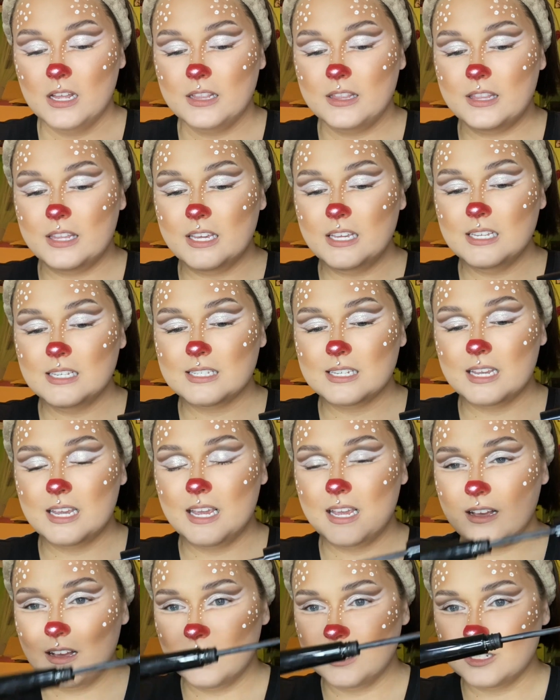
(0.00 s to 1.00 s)
These
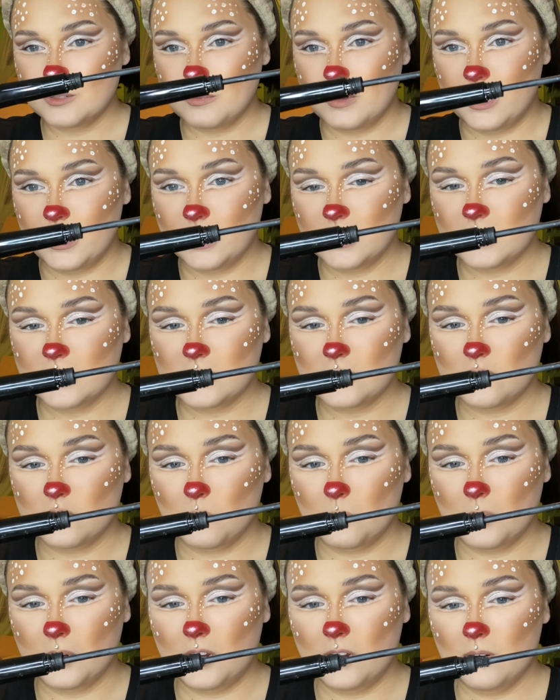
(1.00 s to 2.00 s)
It Cosmetics
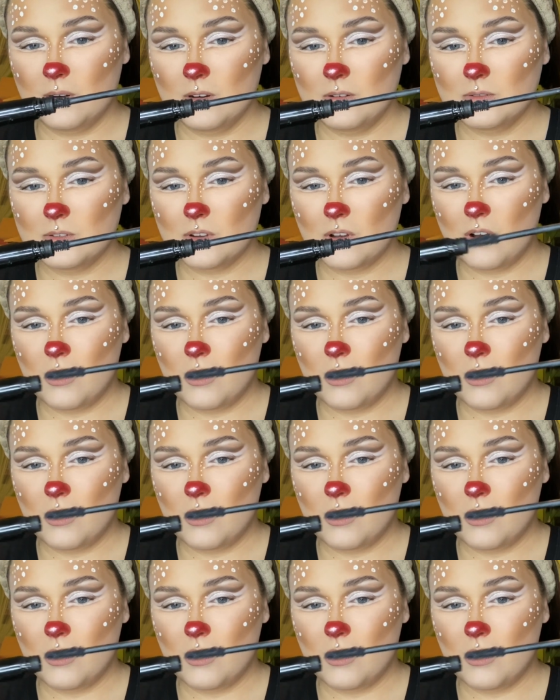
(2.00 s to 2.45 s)
Superheroes,